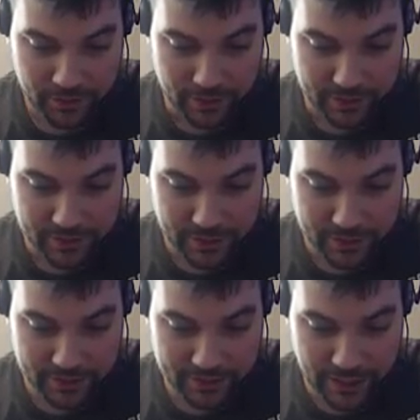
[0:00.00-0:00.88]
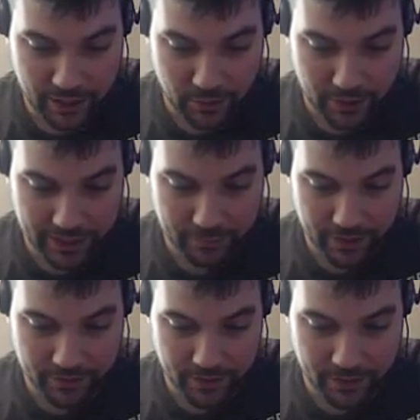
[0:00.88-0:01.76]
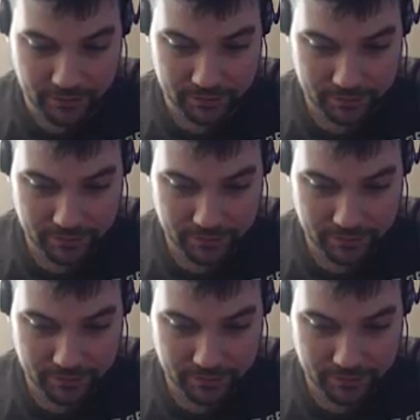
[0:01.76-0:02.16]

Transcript: It does take quite a bit, though.